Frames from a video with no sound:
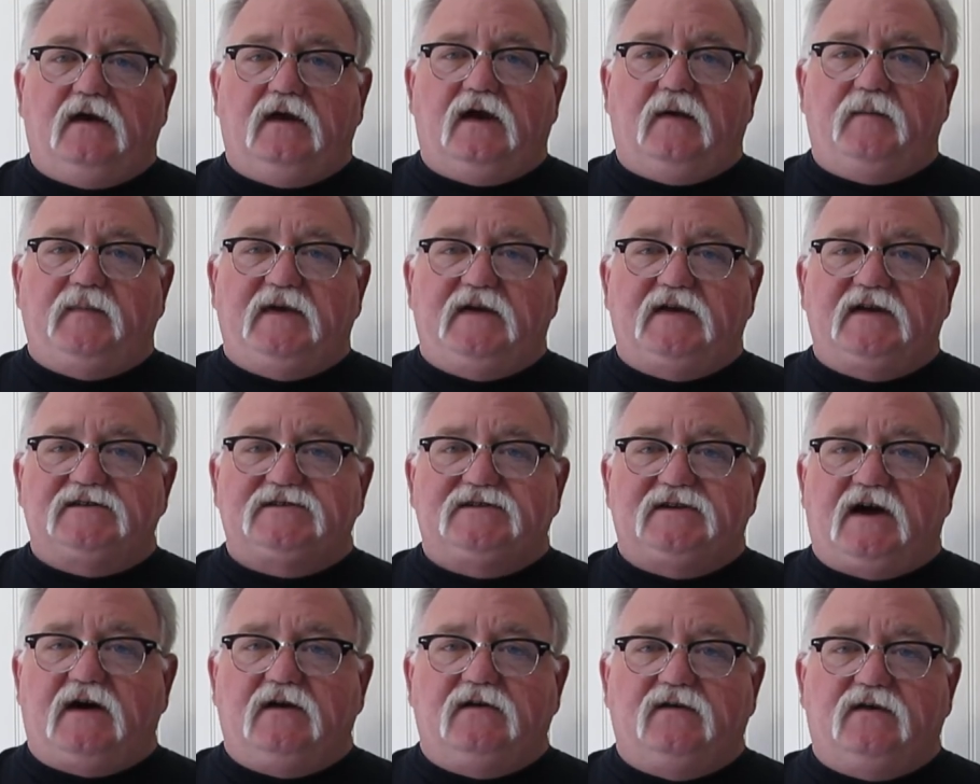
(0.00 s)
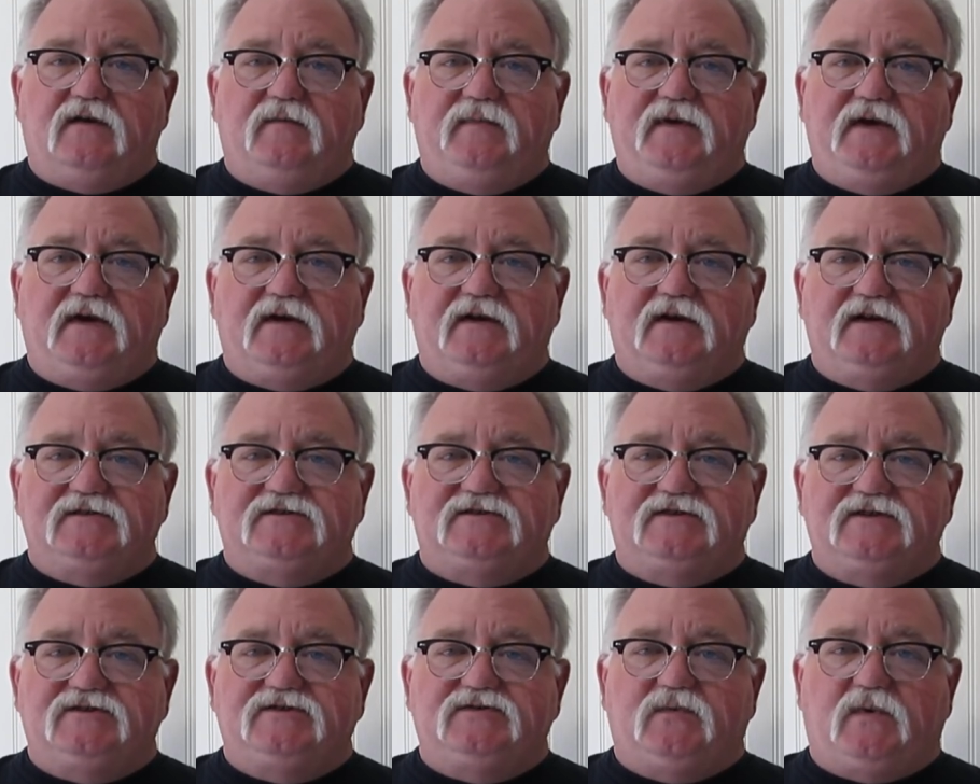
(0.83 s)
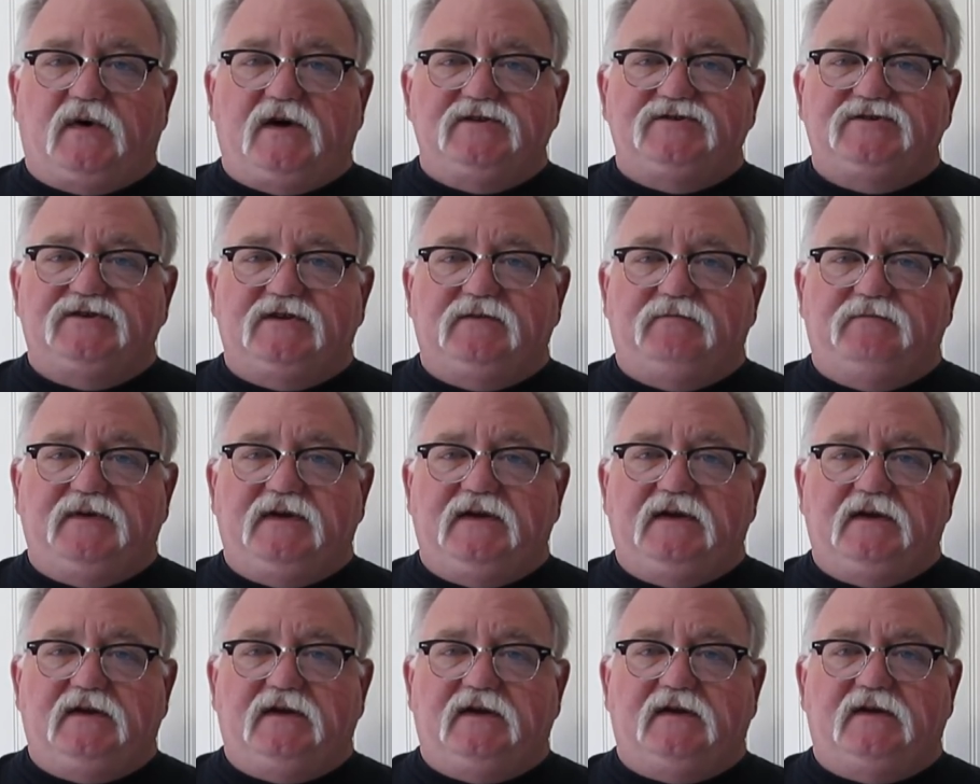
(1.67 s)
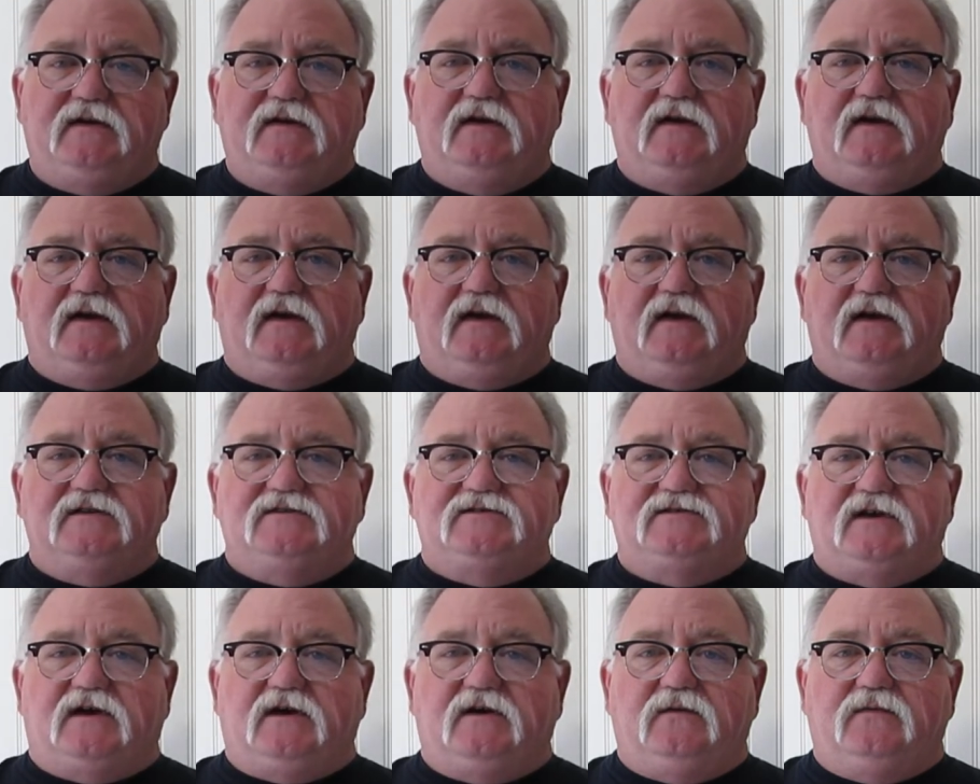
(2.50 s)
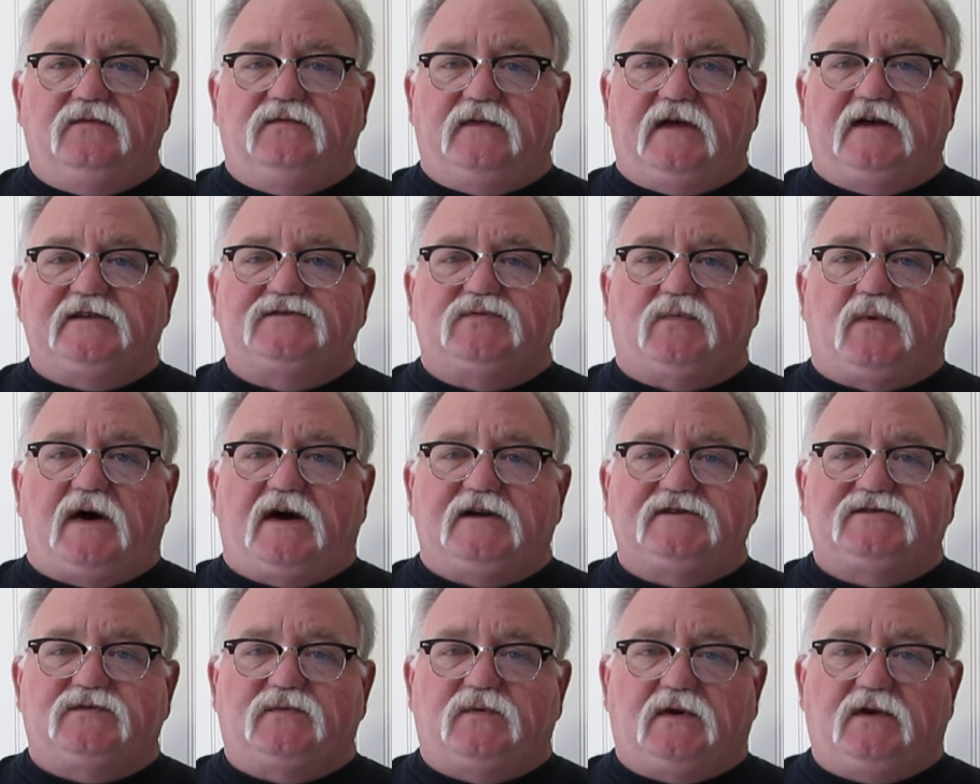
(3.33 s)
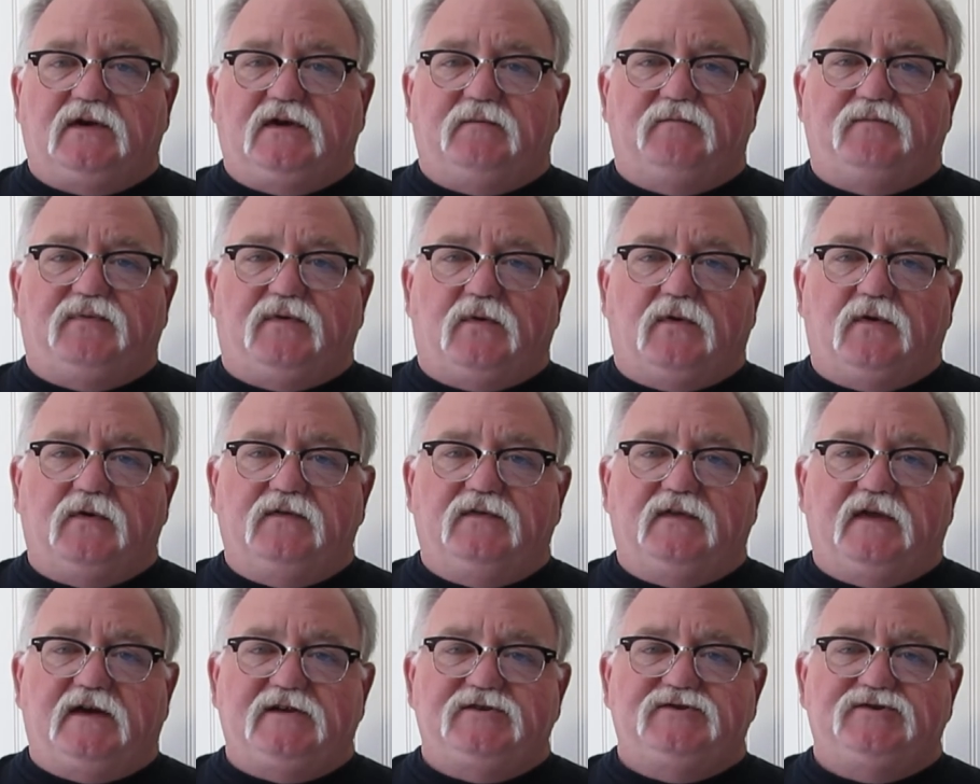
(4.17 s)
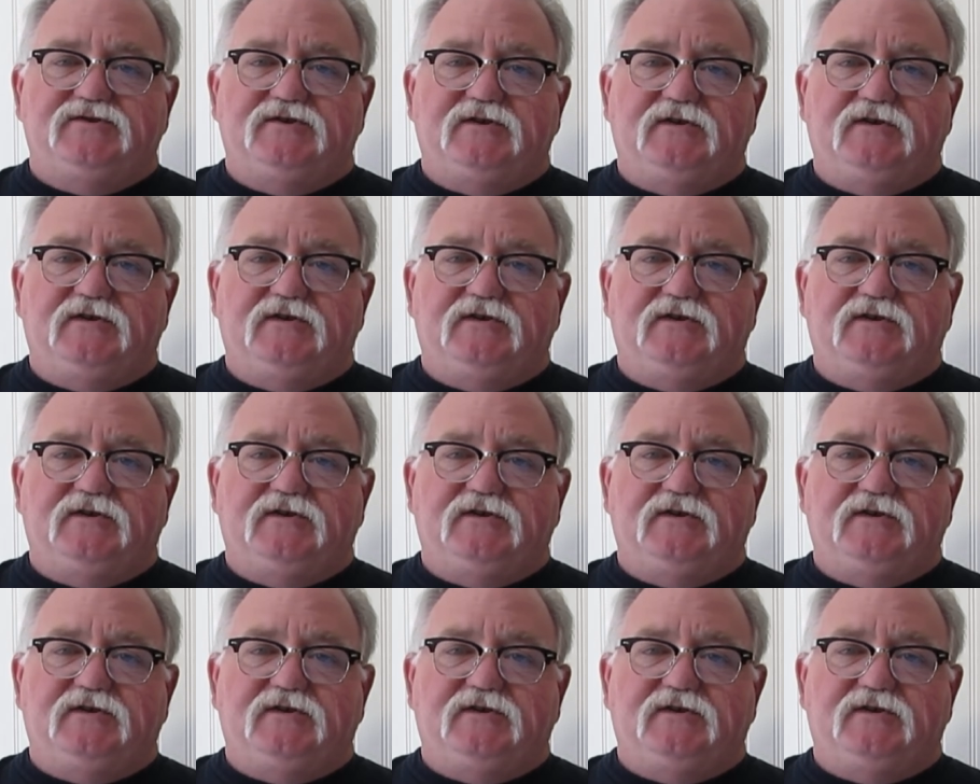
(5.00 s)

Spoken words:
I mean, that's not going to be a good situation to be in. And so that's why it's really important that